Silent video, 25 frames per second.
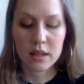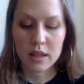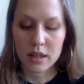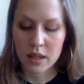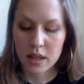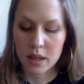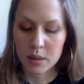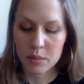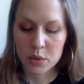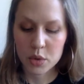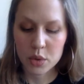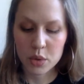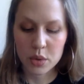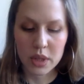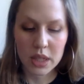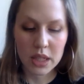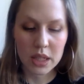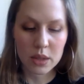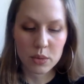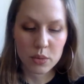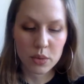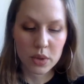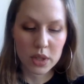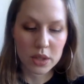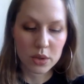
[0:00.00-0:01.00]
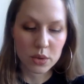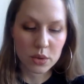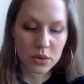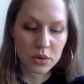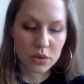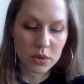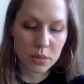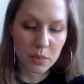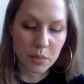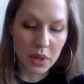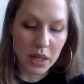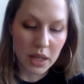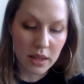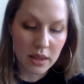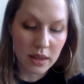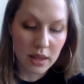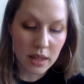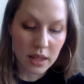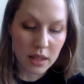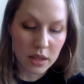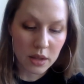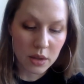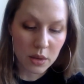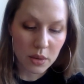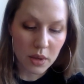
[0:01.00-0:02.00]
I'm talking in riddles, but I
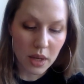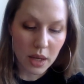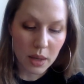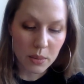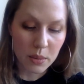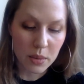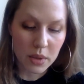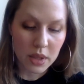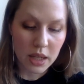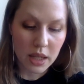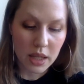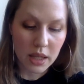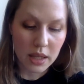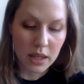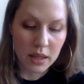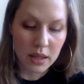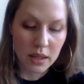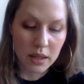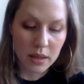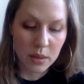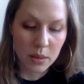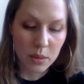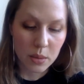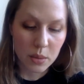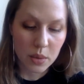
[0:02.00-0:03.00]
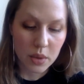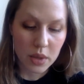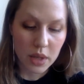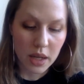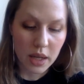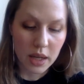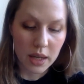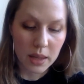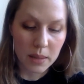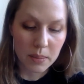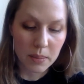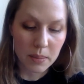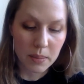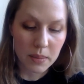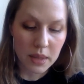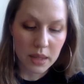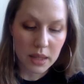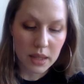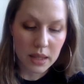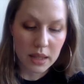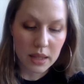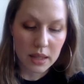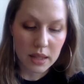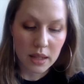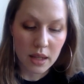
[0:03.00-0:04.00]
think you get what I
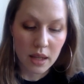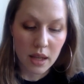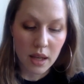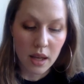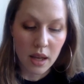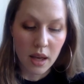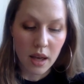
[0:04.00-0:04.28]
mean.